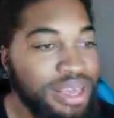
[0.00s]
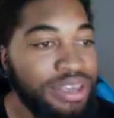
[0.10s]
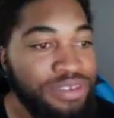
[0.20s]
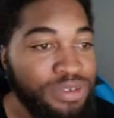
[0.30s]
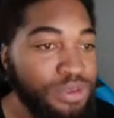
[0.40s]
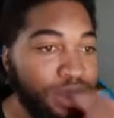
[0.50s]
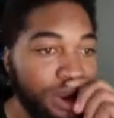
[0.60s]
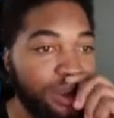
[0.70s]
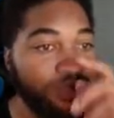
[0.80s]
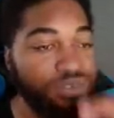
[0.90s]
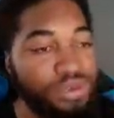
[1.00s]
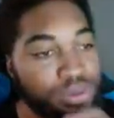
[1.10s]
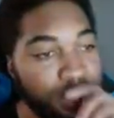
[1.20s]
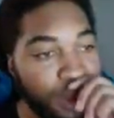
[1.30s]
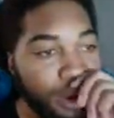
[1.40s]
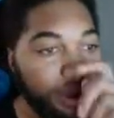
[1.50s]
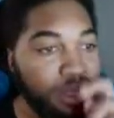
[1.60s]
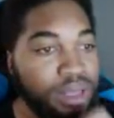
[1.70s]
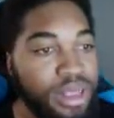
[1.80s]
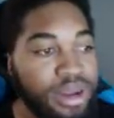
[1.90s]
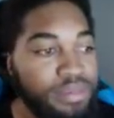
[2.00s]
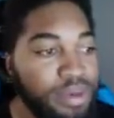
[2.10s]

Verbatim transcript: kids who get off of school, they carry a lot of